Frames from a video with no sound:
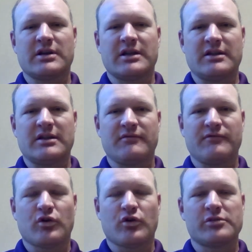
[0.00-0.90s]
and then
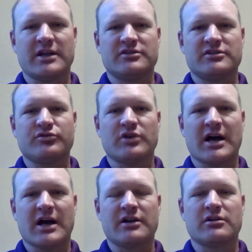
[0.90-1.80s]
formulate to a
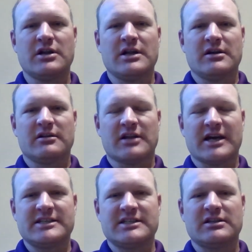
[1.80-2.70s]
higher
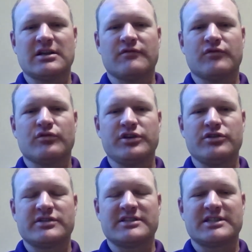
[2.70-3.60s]
lysine level
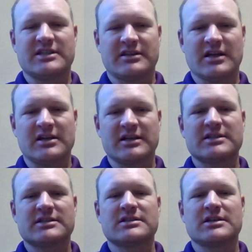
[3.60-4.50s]
using
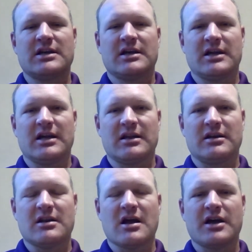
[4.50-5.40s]
synthetics
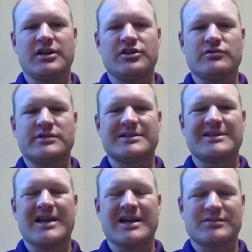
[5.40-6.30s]
and not using
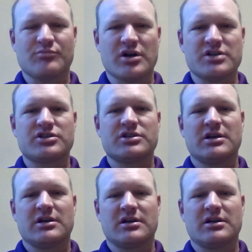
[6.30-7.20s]
as much
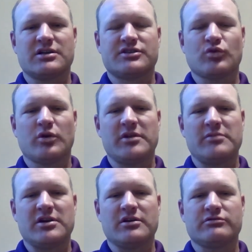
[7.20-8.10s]
soybean
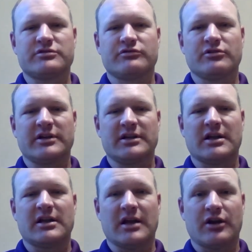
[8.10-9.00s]
meal is really an,
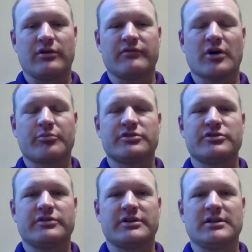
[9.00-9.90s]
an area of
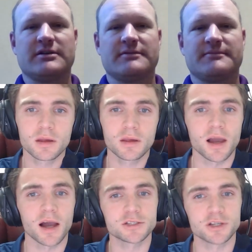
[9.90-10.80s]
opportunity.
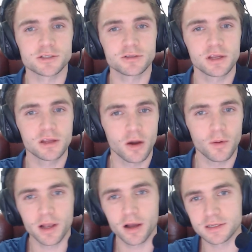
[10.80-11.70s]
Gotcha. So then
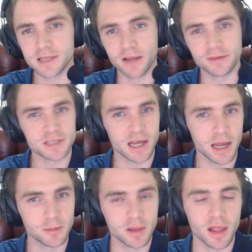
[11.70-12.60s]
going on down the
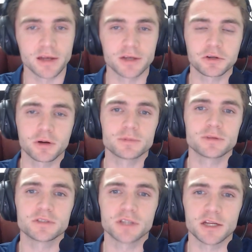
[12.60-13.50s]
timeline in terms
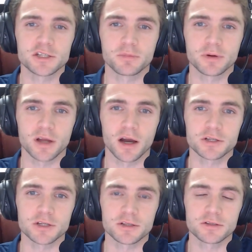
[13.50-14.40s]
of stage of
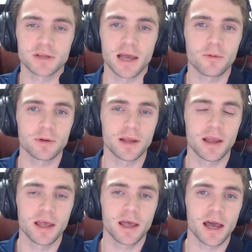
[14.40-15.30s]
production. So now we
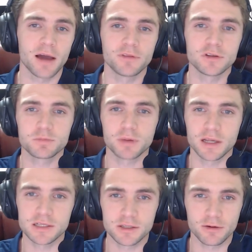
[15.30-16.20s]
have those
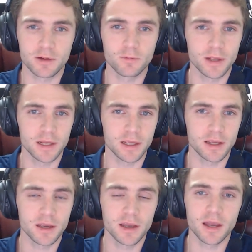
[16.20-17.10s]
pigs during
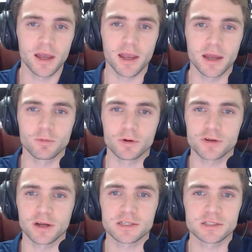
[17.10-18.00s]
weaning and we're
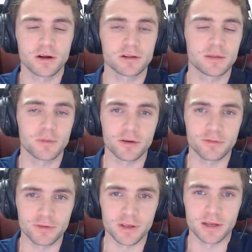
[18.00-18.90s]
trying to start them on
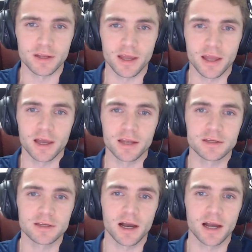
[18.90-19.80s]
feed.
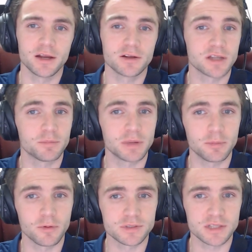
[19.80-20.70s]
And I know some
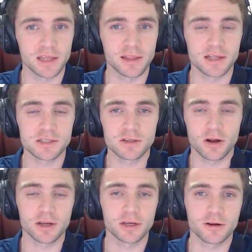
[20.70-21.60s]
people say that
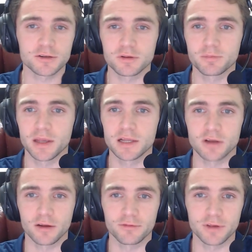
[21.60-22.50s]
starting nursery pigs
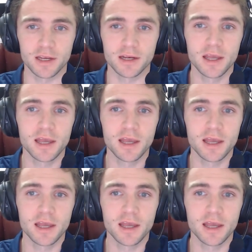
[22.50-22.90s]
on feed